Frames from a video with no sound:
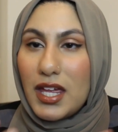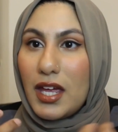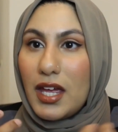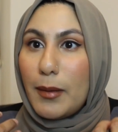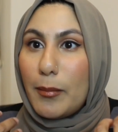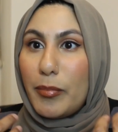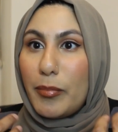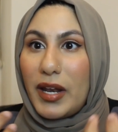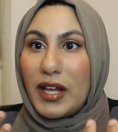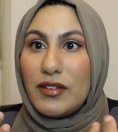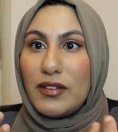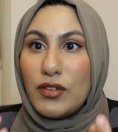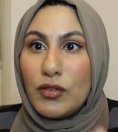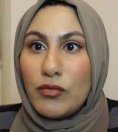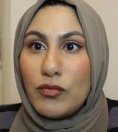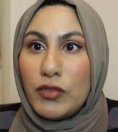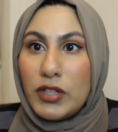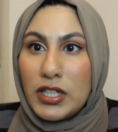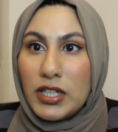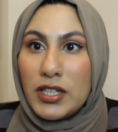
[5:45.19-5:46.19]
It blends in
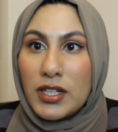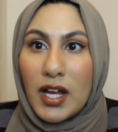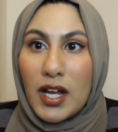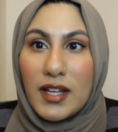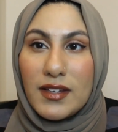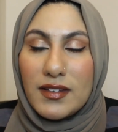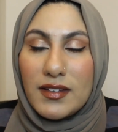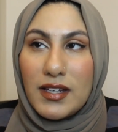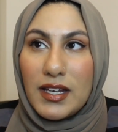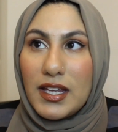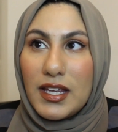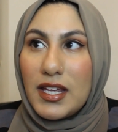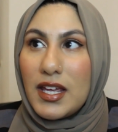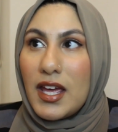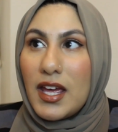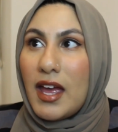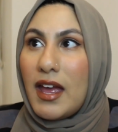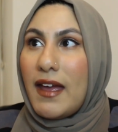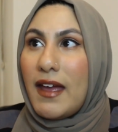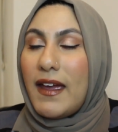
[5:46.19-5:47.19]
really nicely.
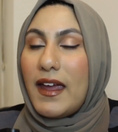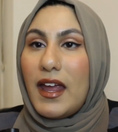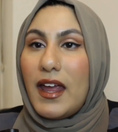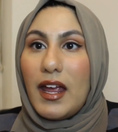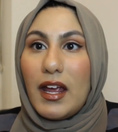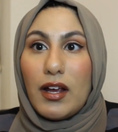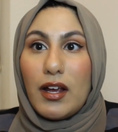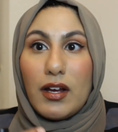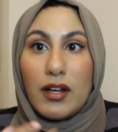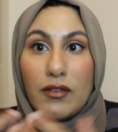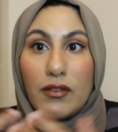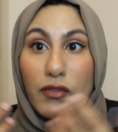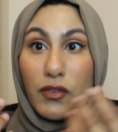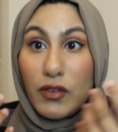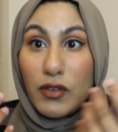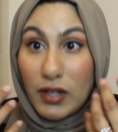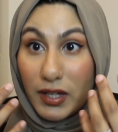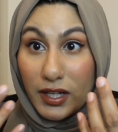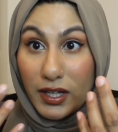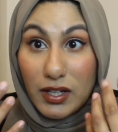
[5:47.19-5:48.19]
It
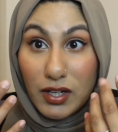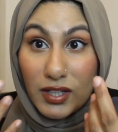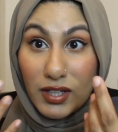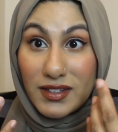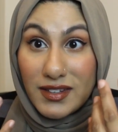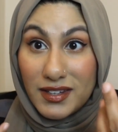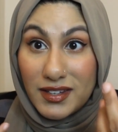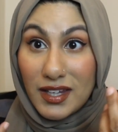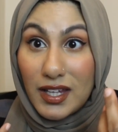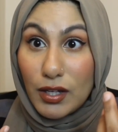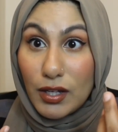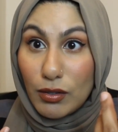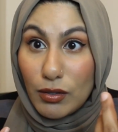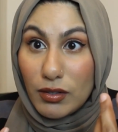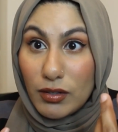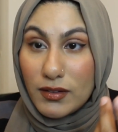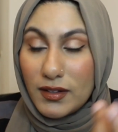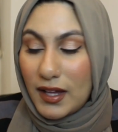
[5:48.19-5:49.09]
conceals,